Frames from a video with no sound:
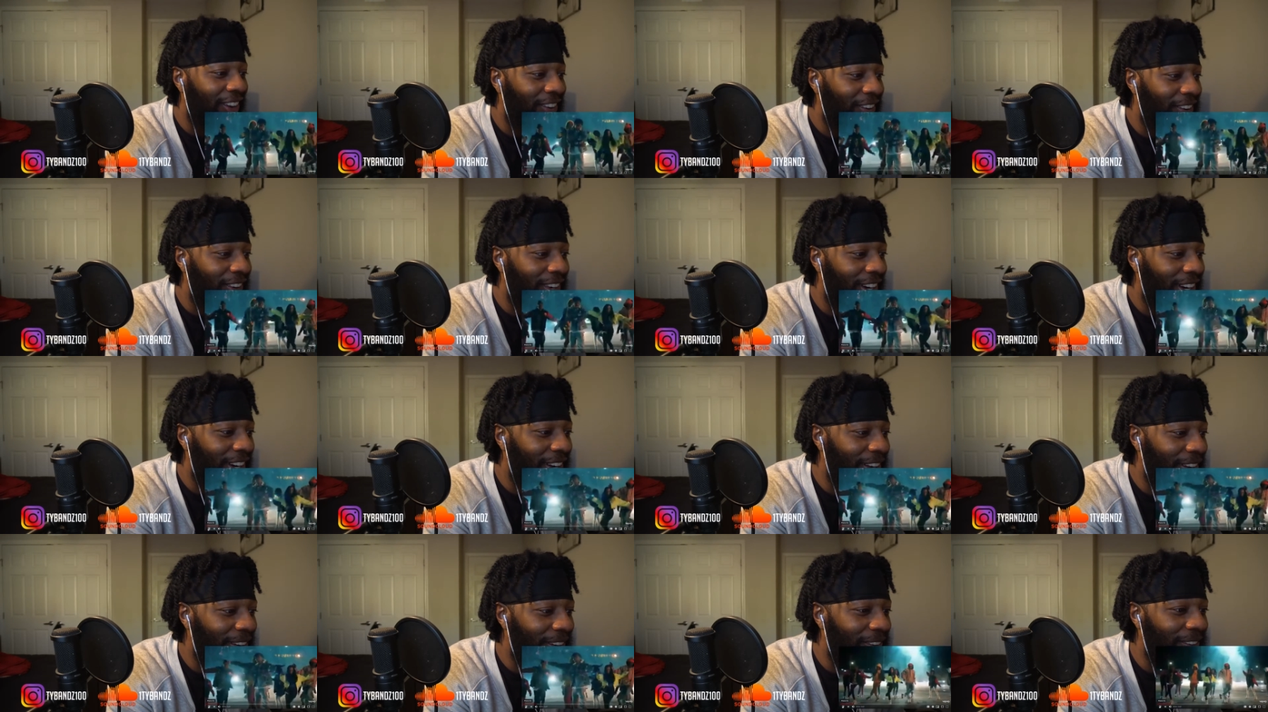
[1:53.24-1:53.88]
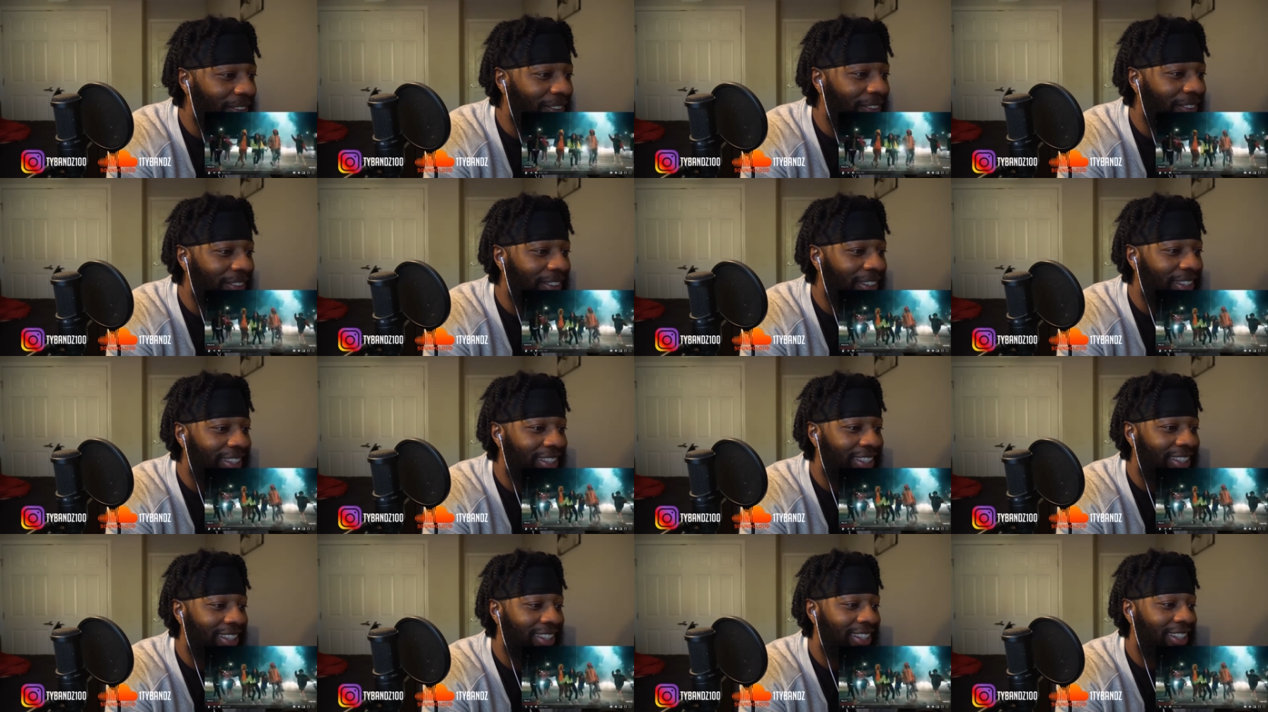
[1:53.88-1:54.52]
Hold up.
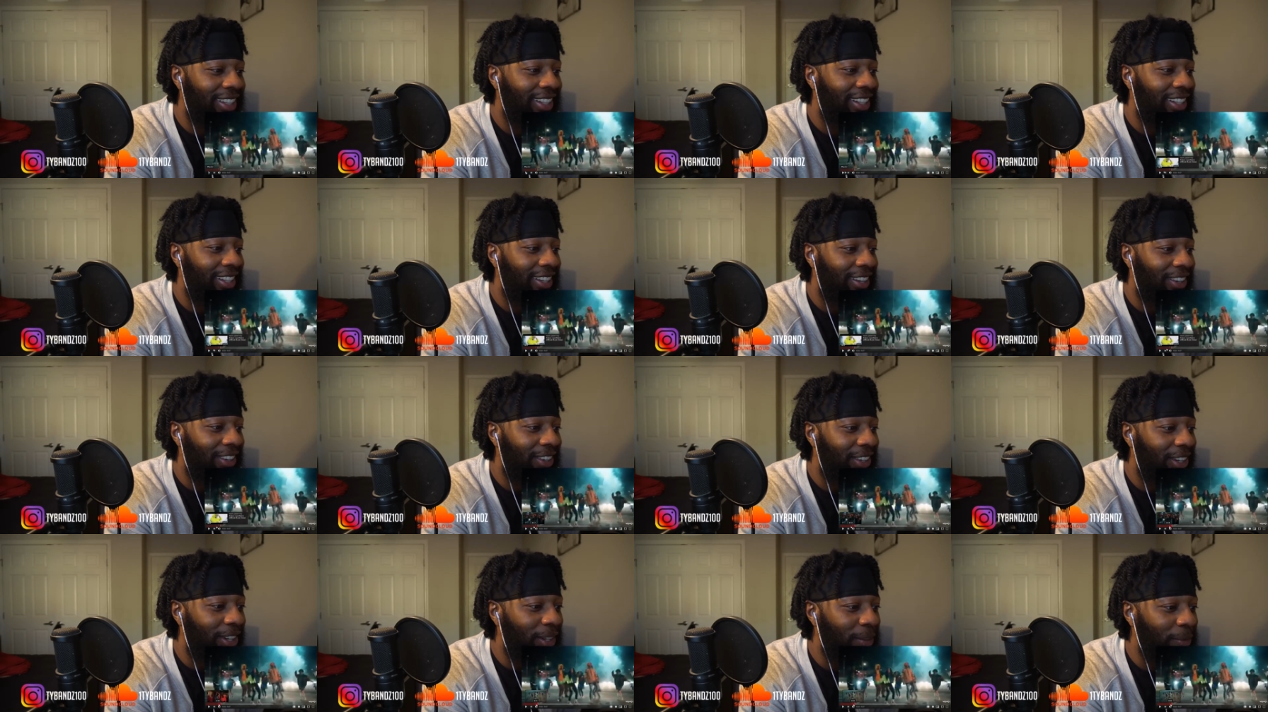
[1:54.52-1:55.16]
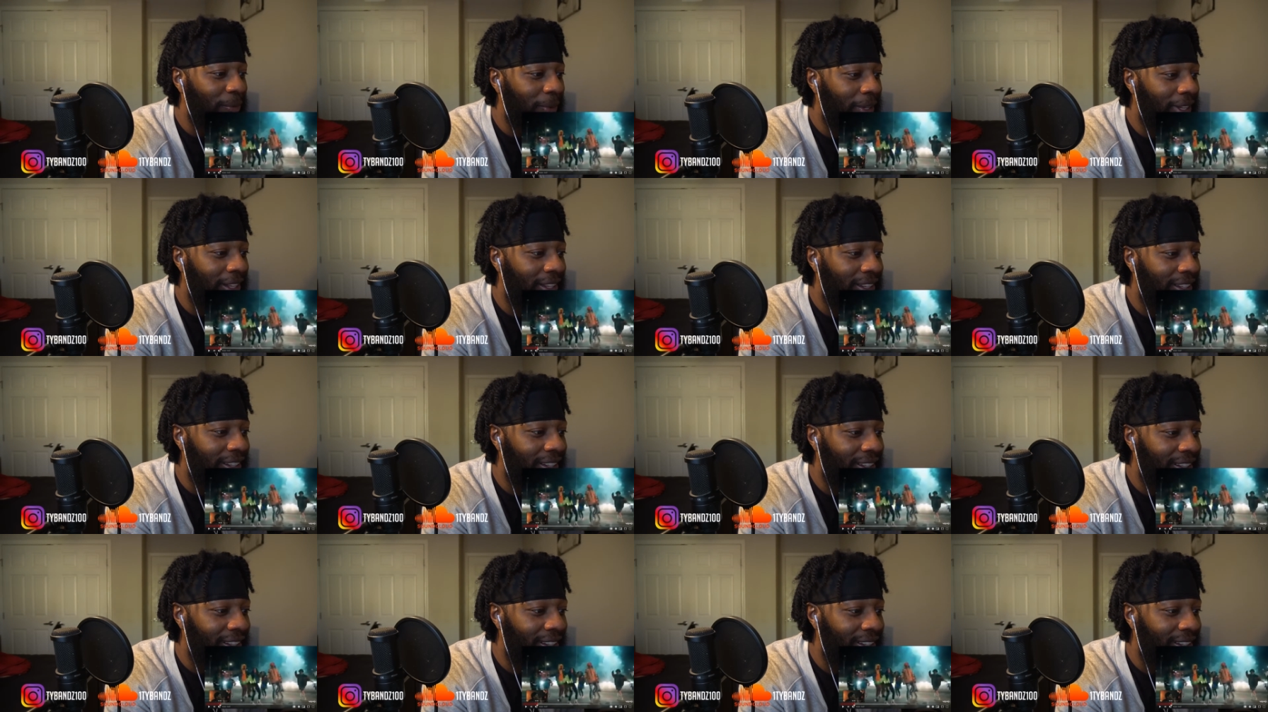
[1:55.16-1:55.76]
Hold up, man.